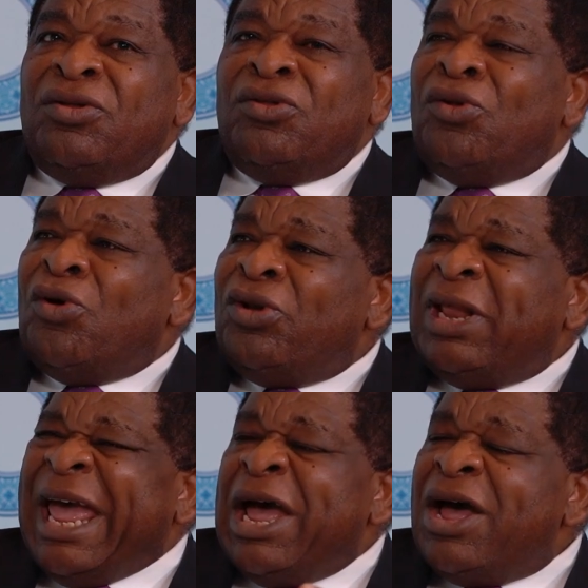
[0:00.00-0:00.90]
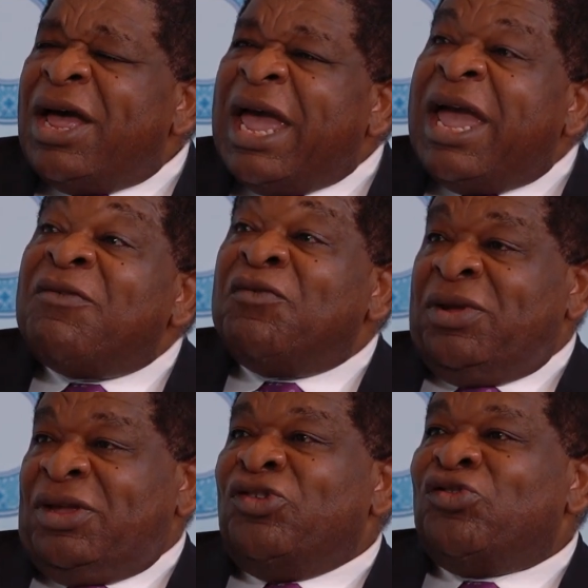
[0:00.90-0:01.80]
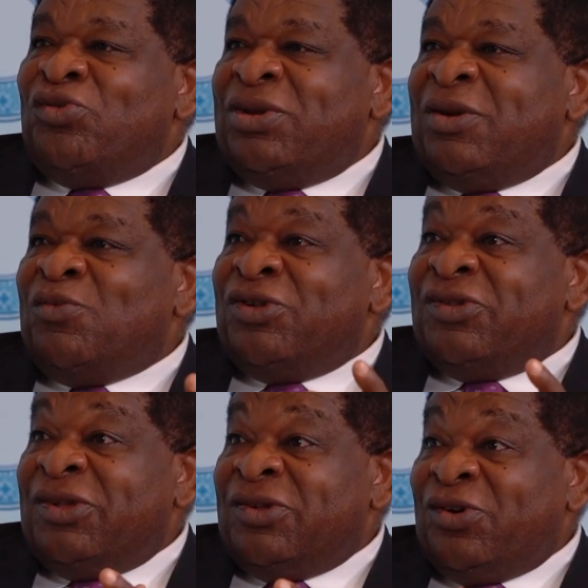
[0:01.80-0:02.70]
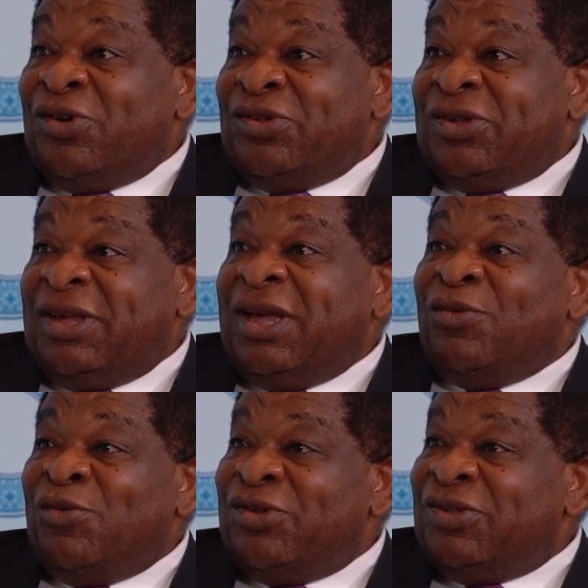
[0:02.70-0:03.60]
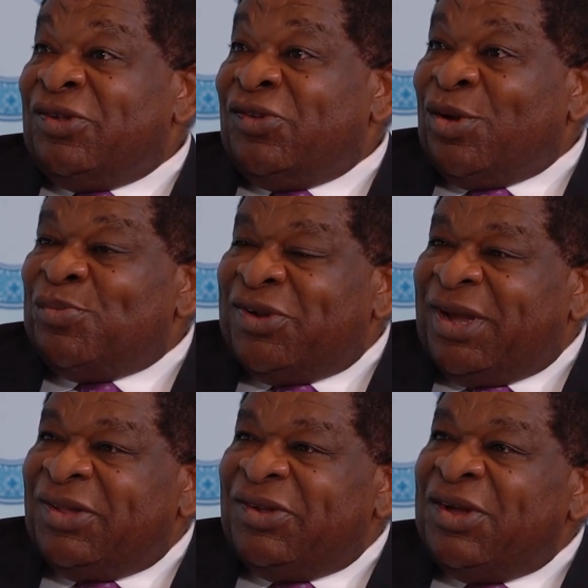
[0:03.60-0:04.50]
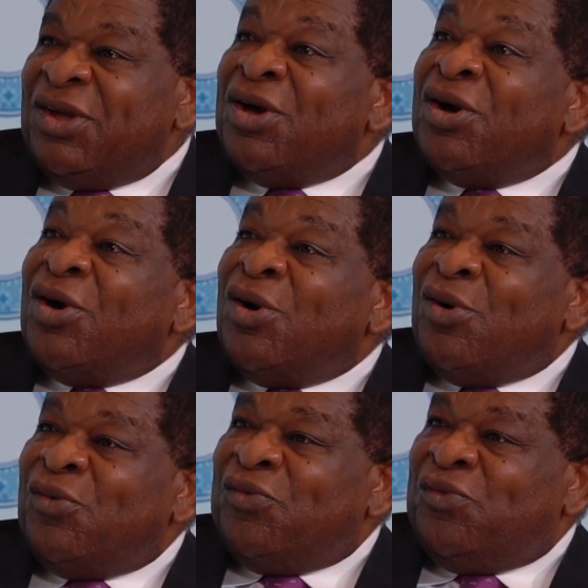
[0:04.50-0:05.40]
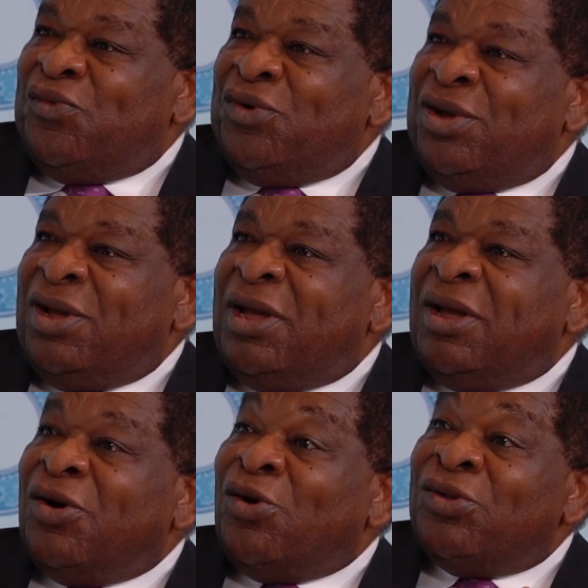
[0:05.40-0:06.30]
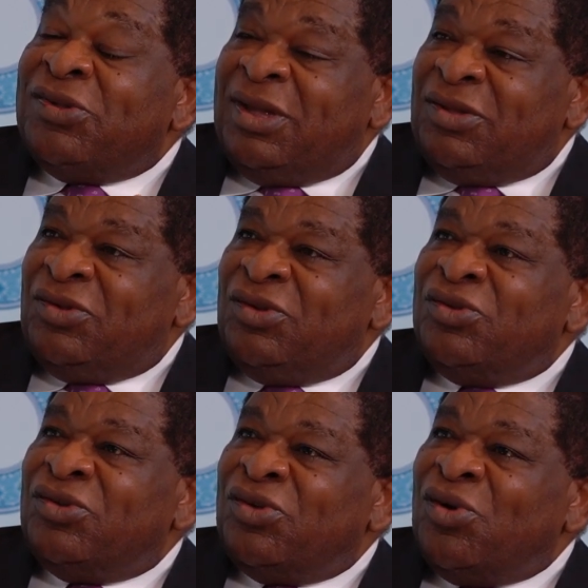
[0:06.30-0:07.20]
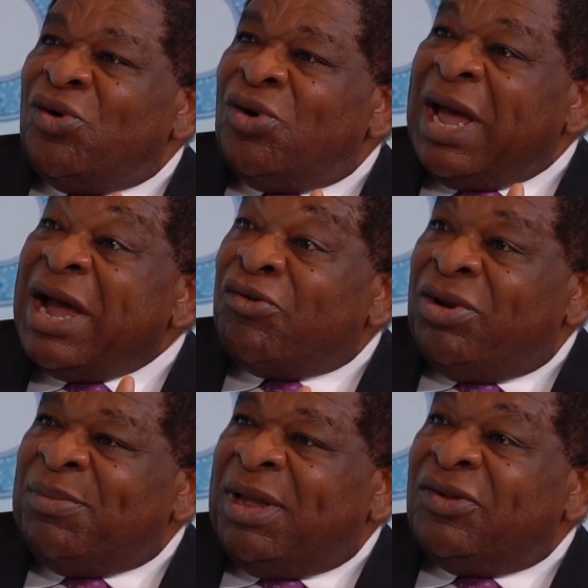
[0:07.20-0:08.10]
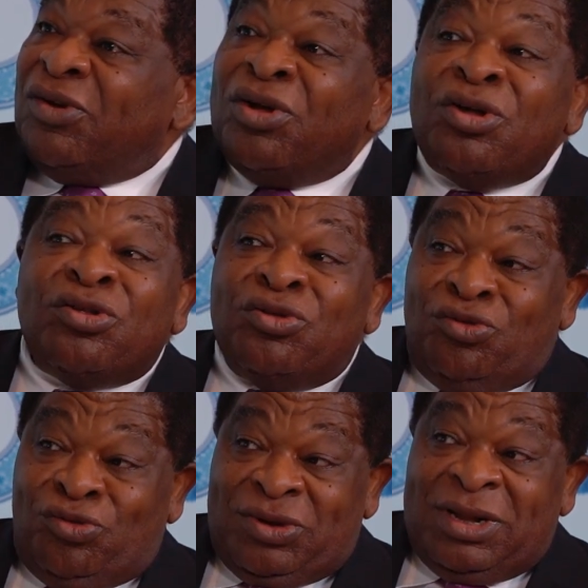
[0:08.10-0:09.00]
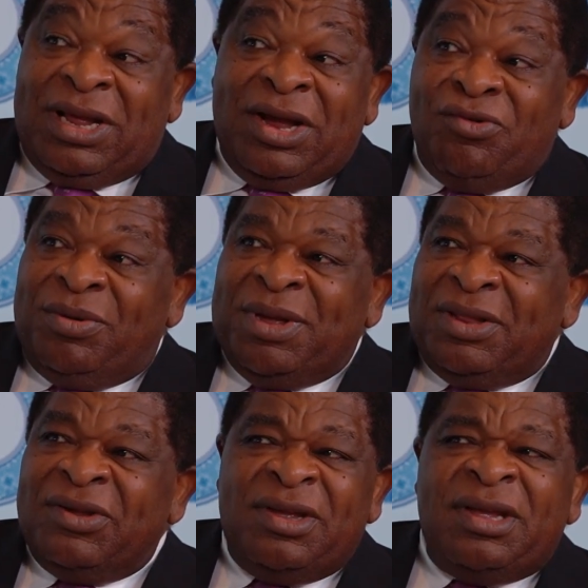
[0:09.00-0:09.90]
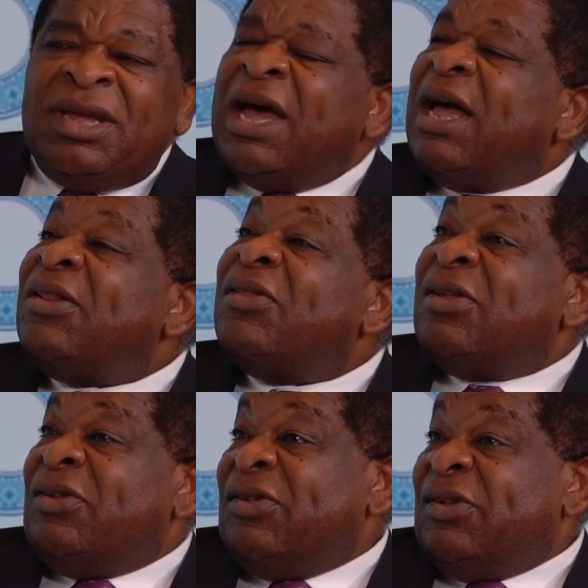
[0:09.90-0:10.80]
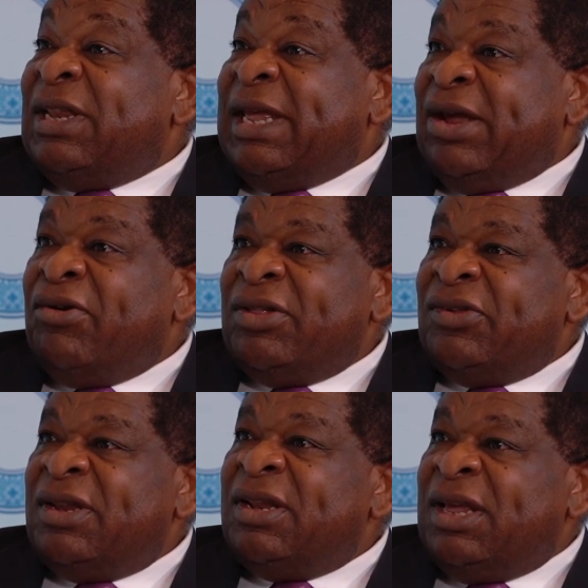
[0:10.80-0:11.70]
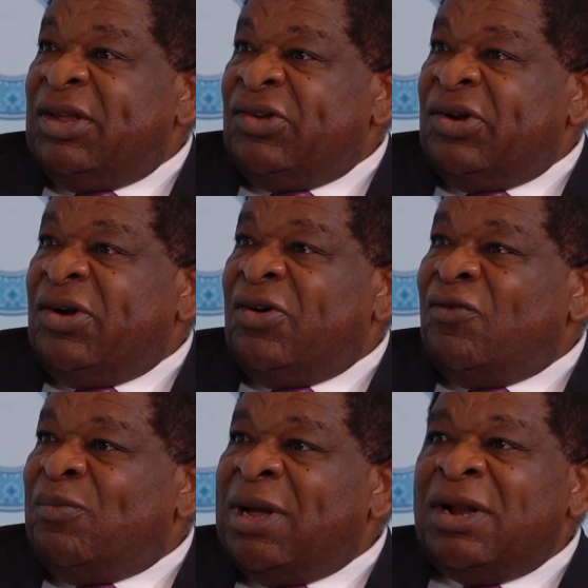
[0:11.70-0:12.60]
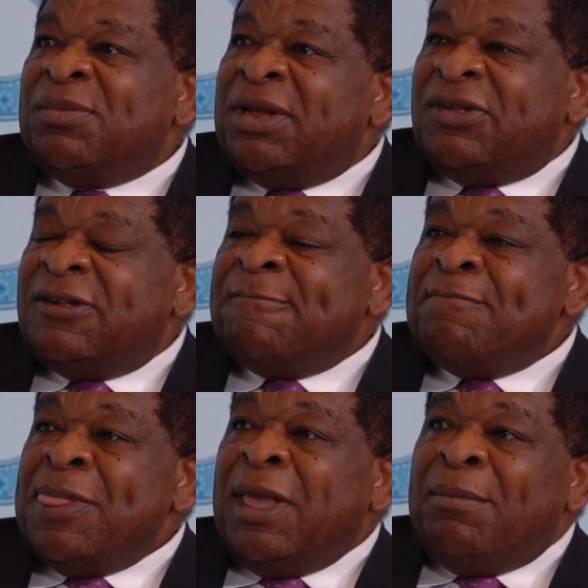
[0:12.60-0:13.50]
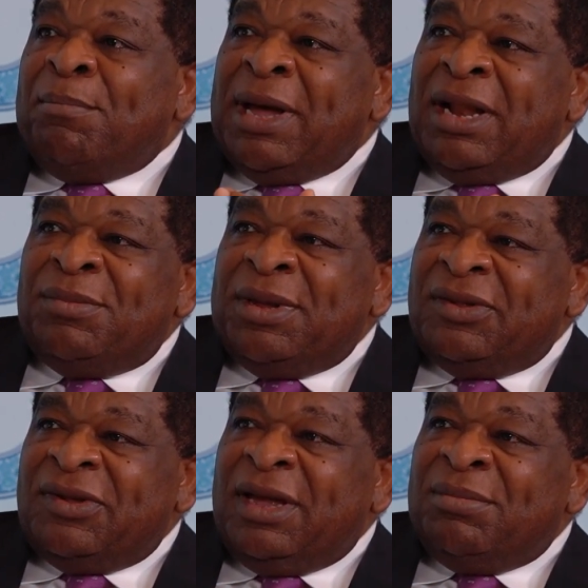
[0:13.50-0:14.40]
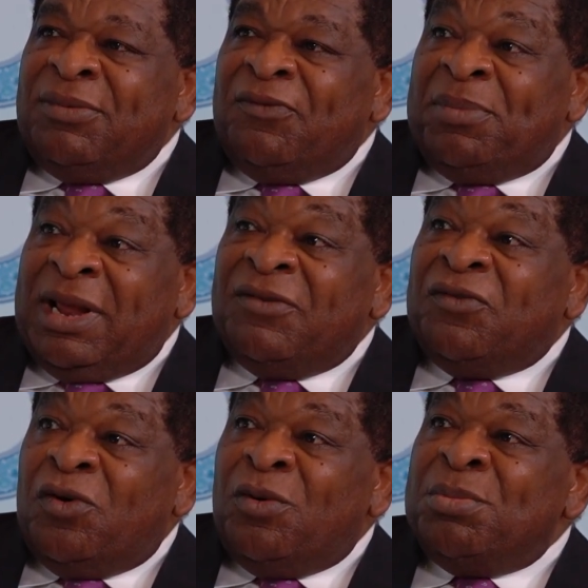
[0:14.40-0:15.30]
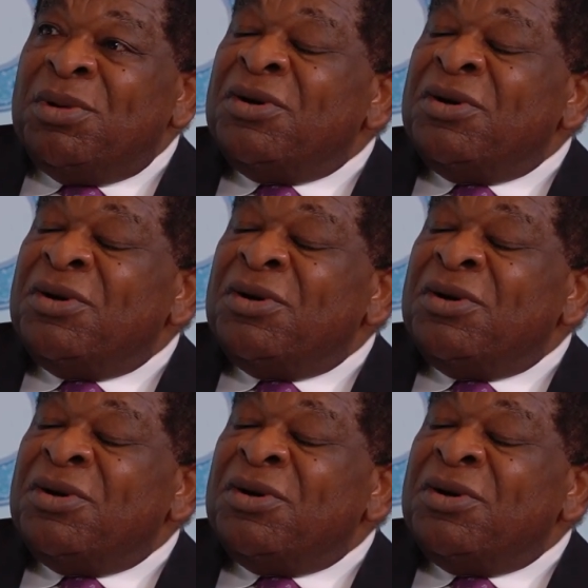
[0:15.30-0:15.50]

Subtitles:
not every issue that was discussed here was the subject of consensus or agreement, total agreement. And this is inherent in the nature of parliaments. Parliaments are a platform